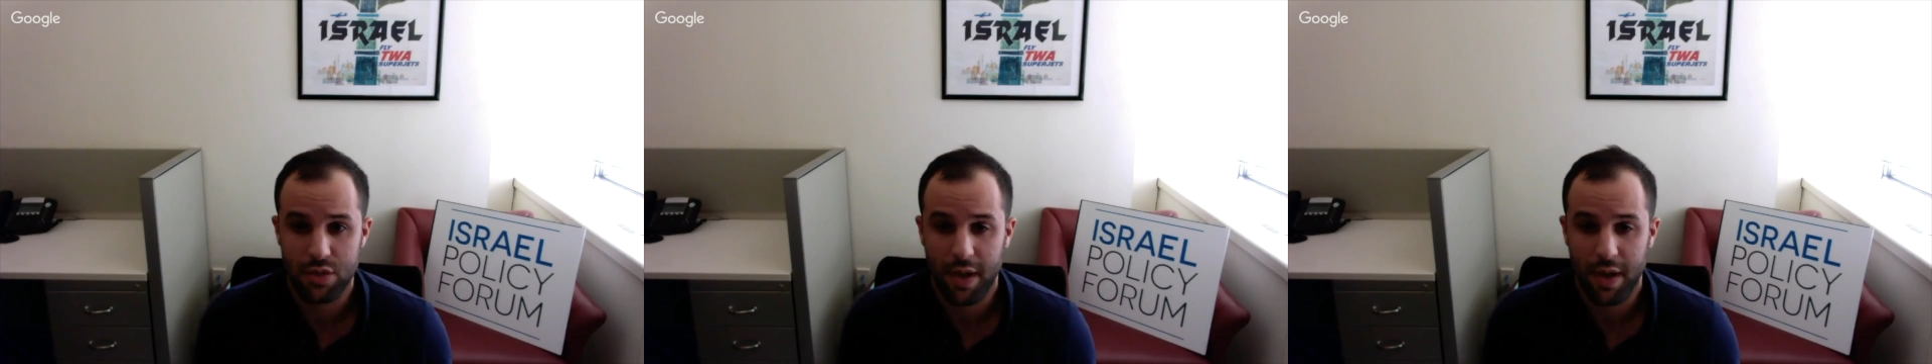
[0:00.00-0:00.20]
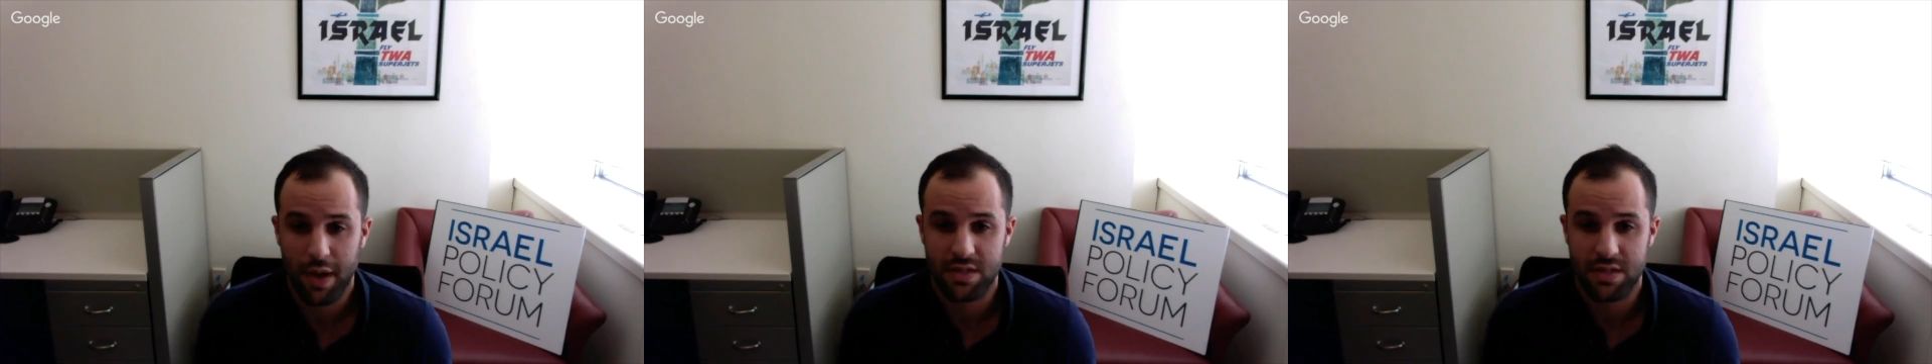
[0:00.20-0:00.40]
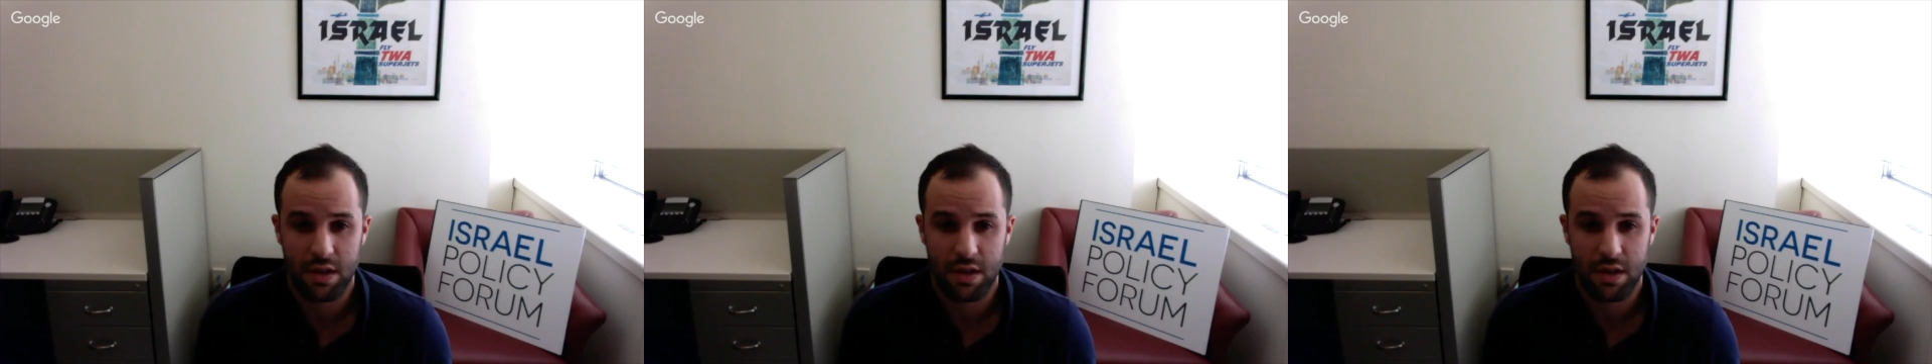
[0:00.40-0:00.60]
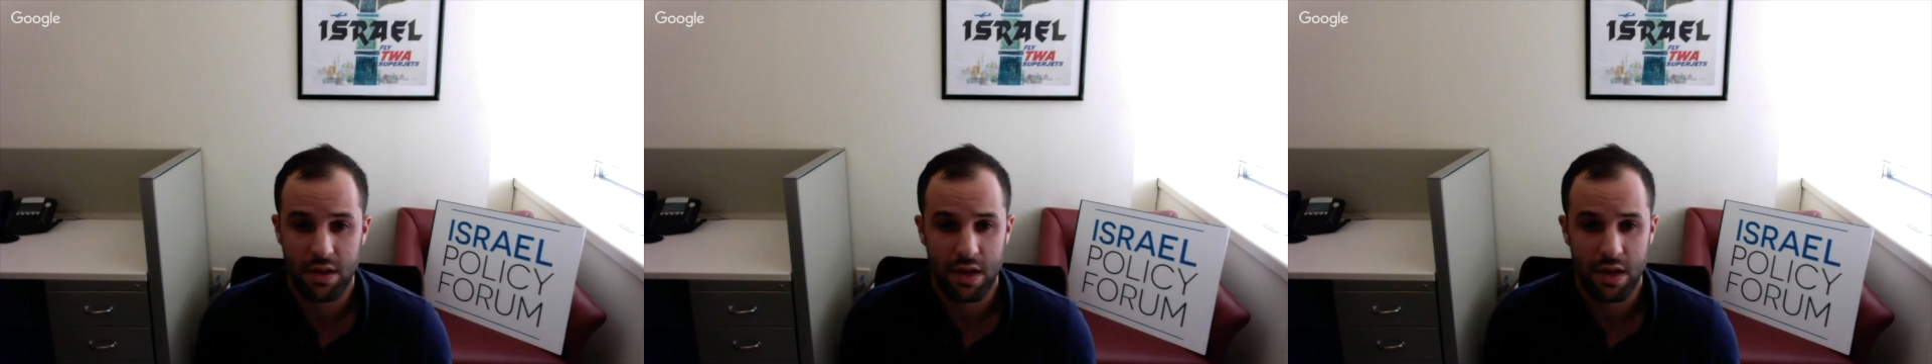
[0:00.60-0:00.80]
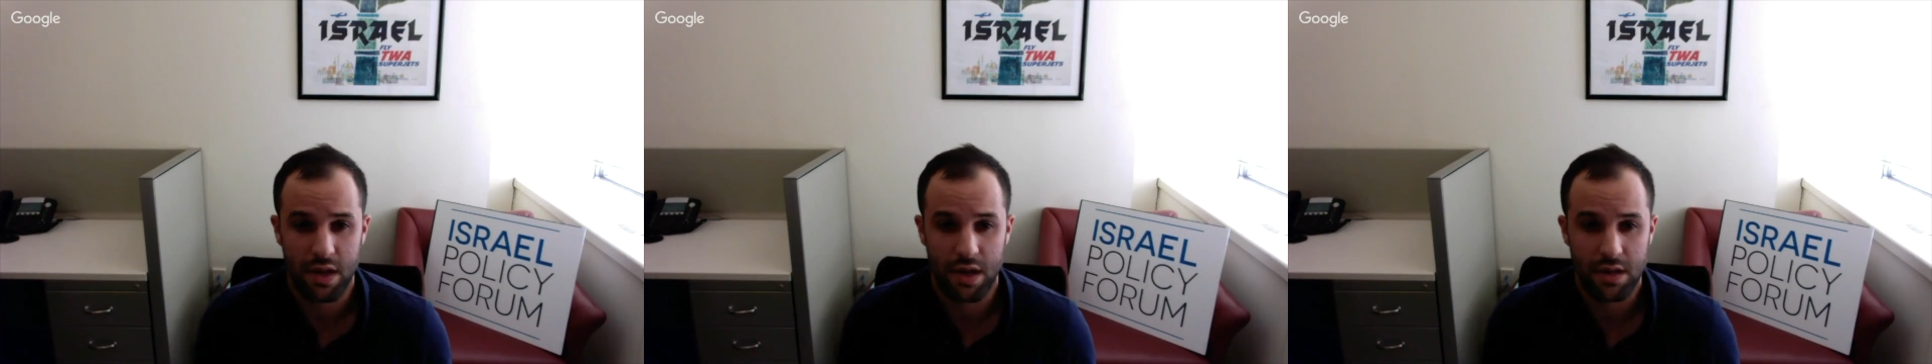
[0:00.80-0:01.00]
which
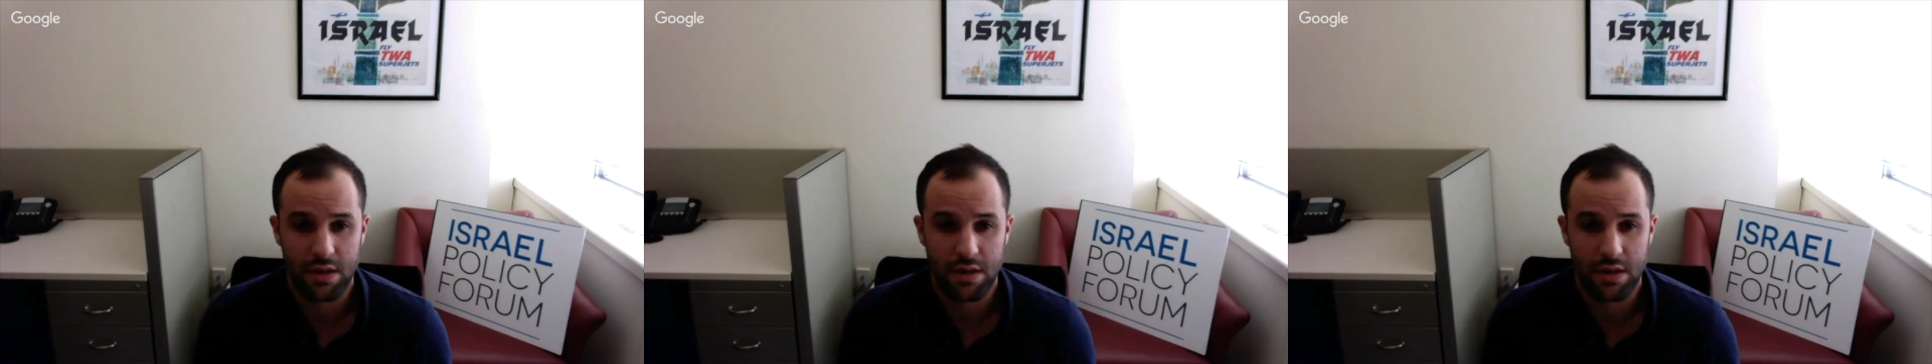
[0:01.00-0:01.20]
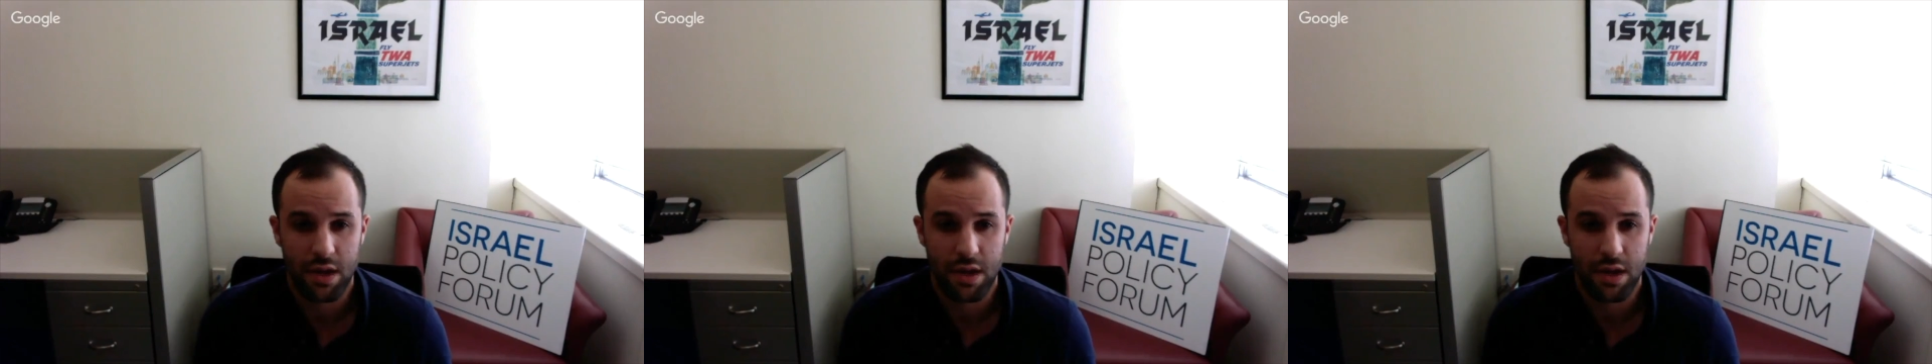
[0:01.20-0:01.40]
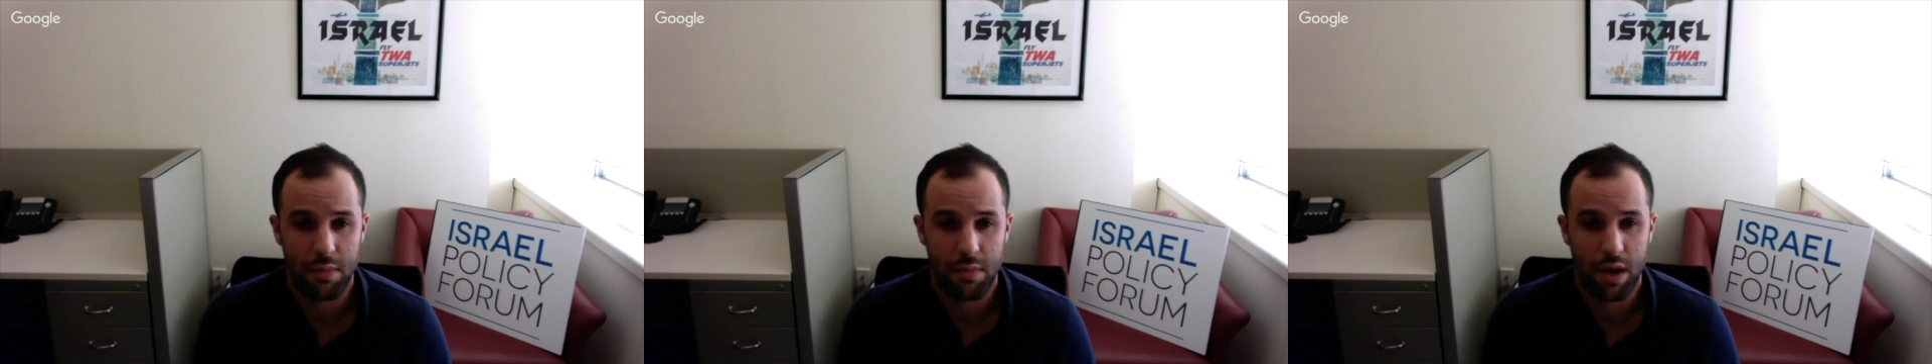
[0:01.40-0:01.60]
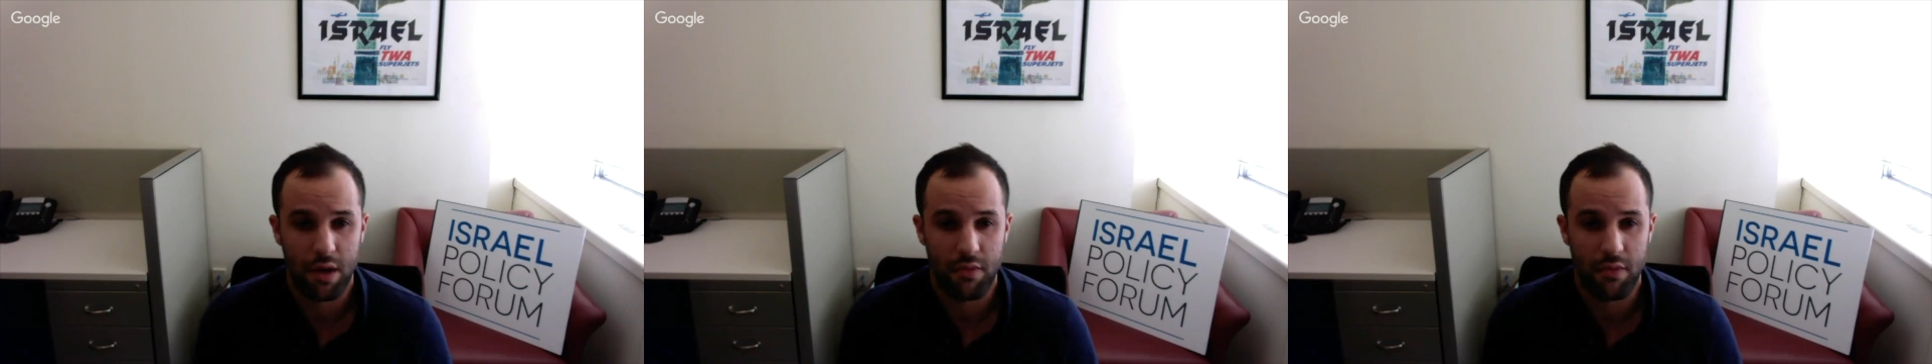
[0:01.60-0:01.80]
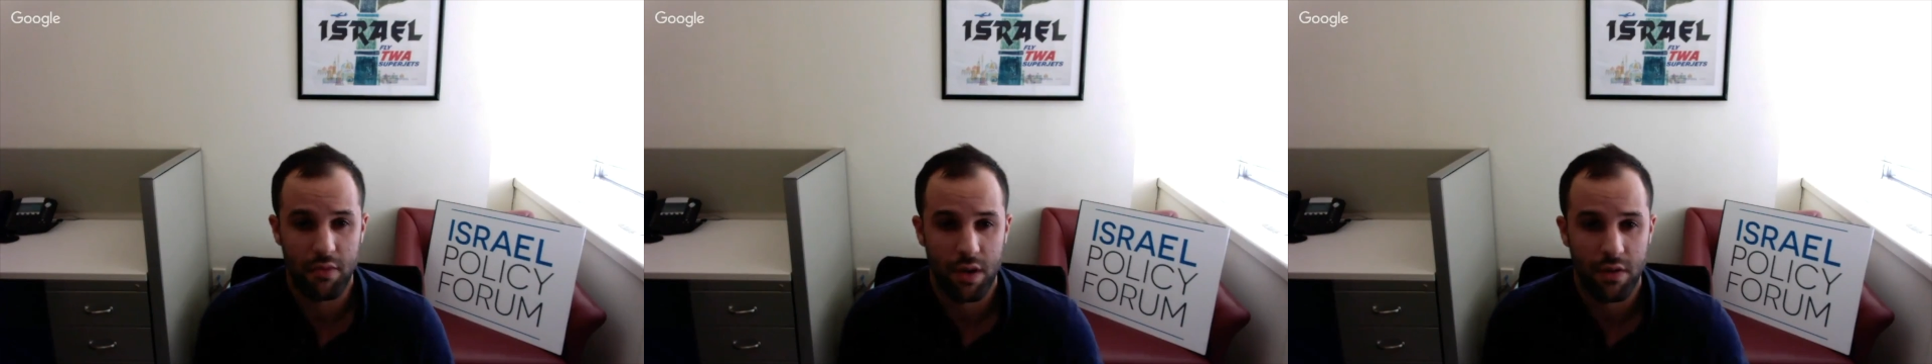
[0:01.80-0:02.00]
passed in the Knesset
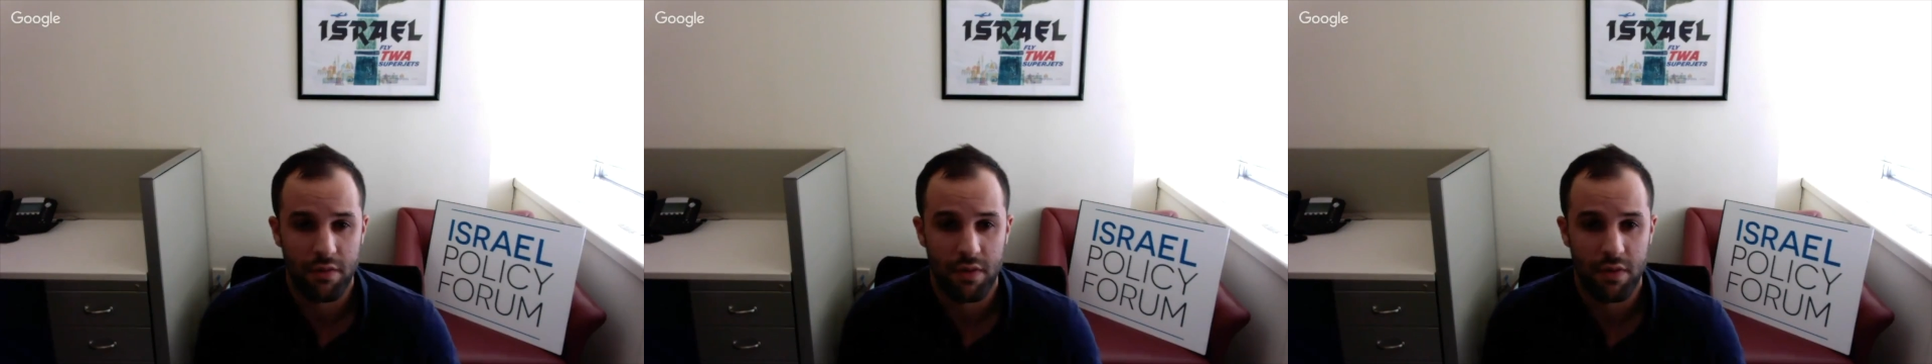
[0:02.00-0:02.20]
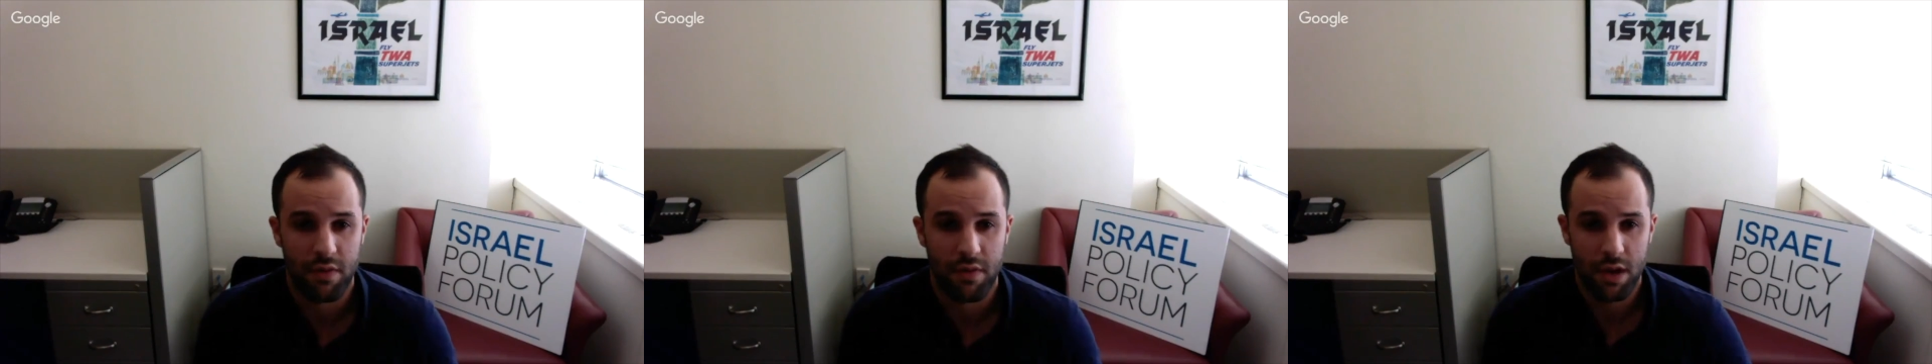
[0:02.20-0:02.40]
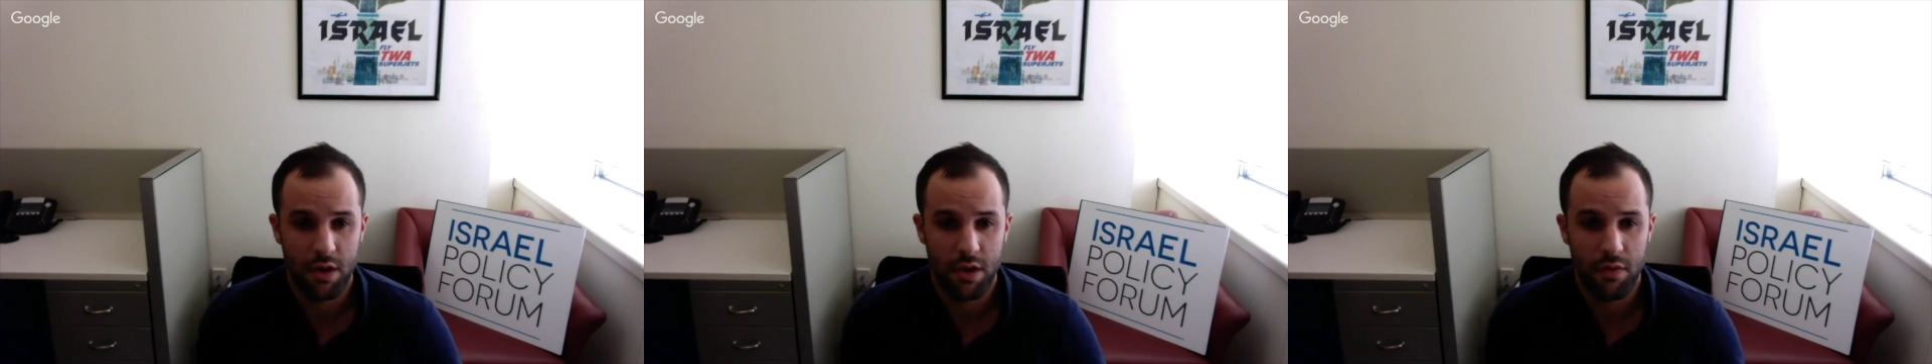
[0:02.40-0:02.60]
today by a vote of